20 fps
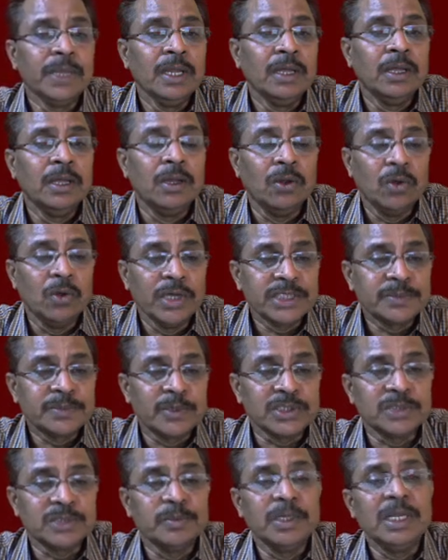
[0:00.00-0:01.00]
lowest
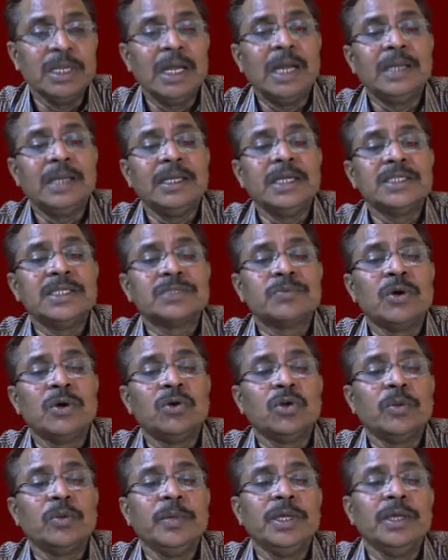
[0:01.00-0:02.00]
possible, and that is
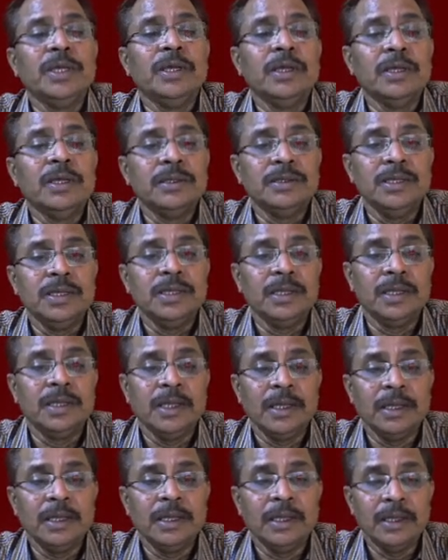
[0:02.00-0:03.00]
found to be
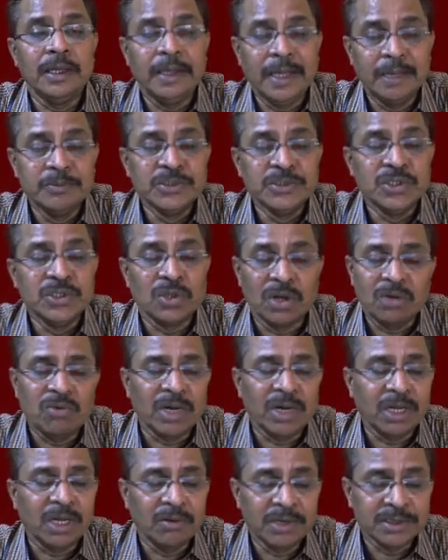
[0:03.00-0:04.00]
the m0, or
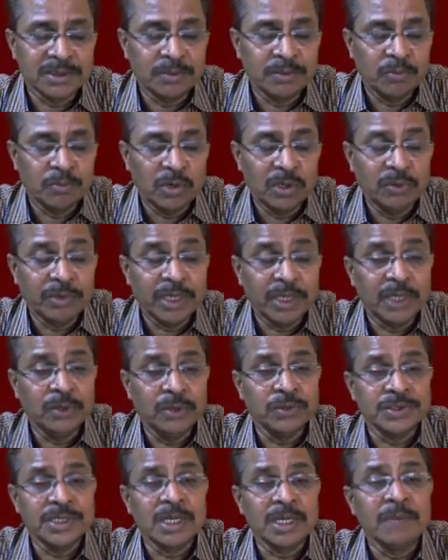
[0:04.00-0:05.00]
whatever symbol you can
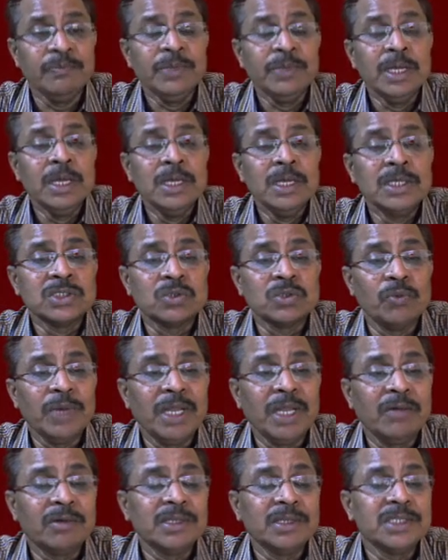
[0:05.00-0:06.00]
use here. So
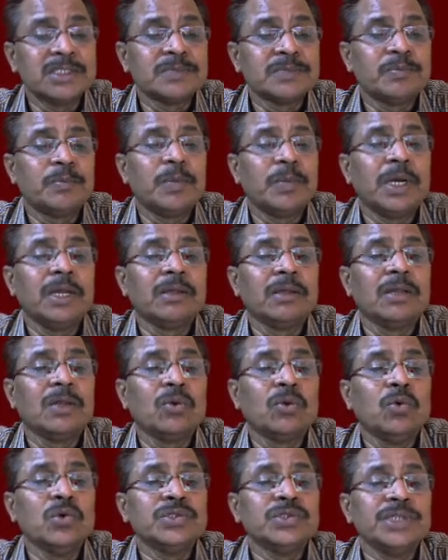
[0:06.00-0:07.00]
whenever this particle
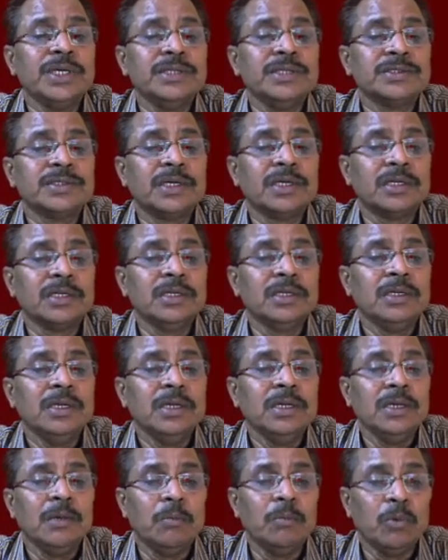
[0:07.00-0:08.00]
goes in certain
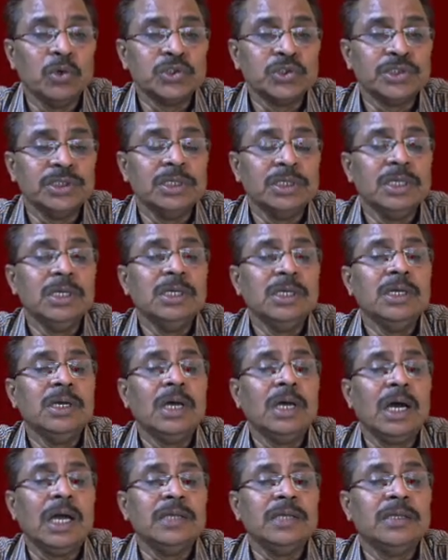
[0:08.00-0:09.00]
motion,
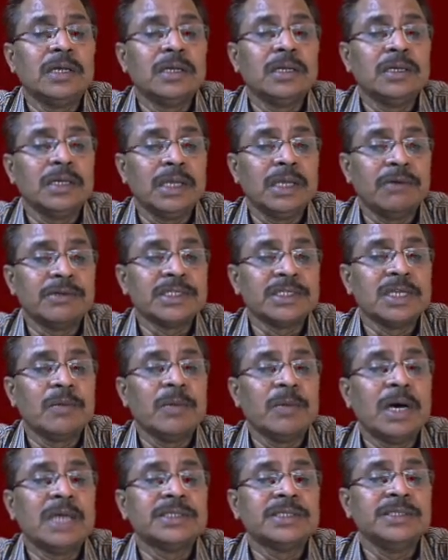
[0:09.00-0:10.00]
either gravitational
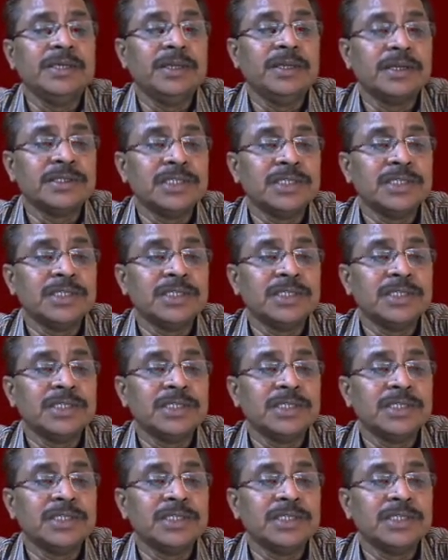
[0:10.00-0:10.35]
mass, inertial